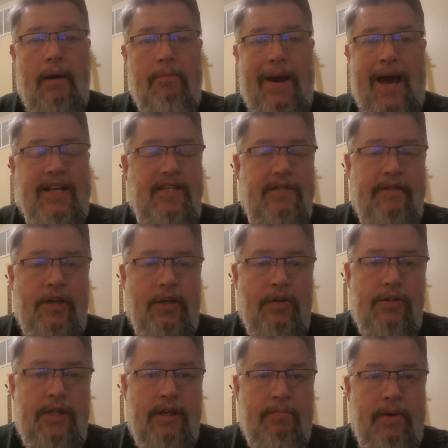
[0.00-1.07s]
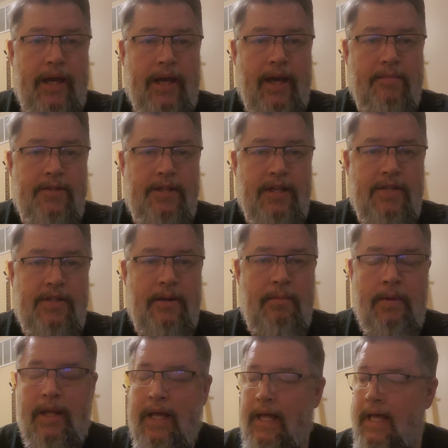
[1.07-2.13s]
passive acoustic pickup
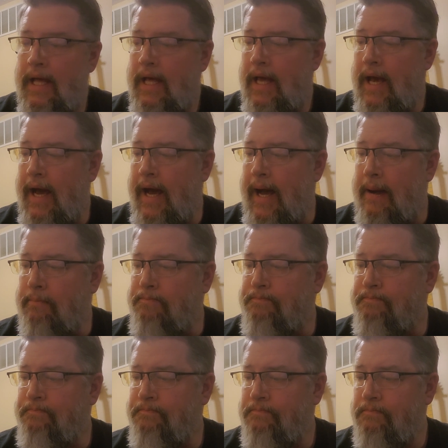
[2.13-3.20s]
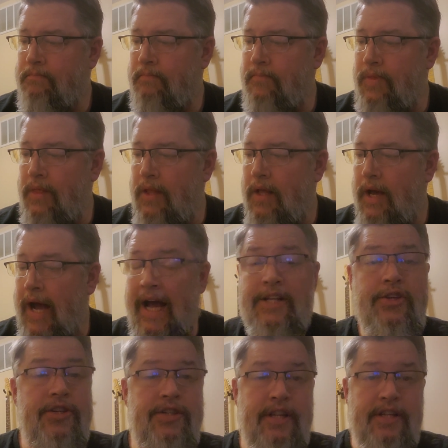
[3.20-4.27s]
system. I
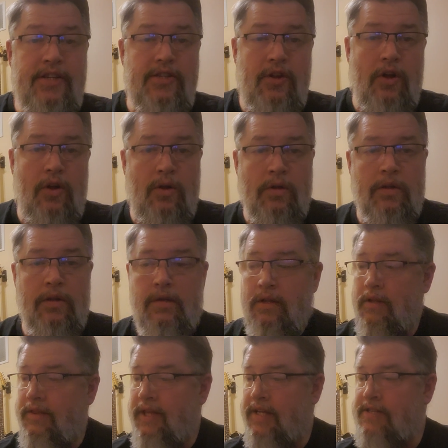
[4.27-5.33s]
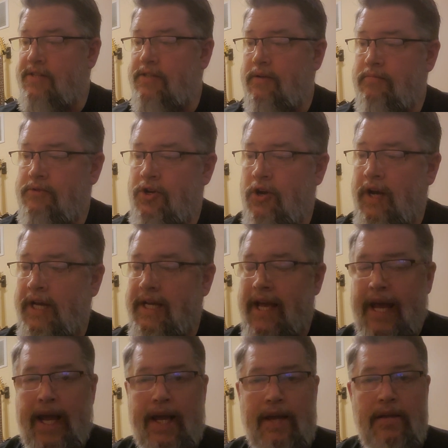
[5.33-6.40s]
just installed this
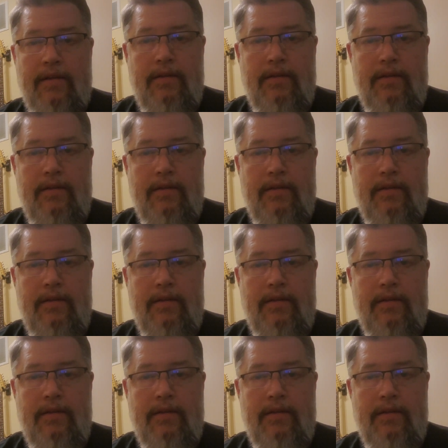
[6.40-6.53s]
JourneyTek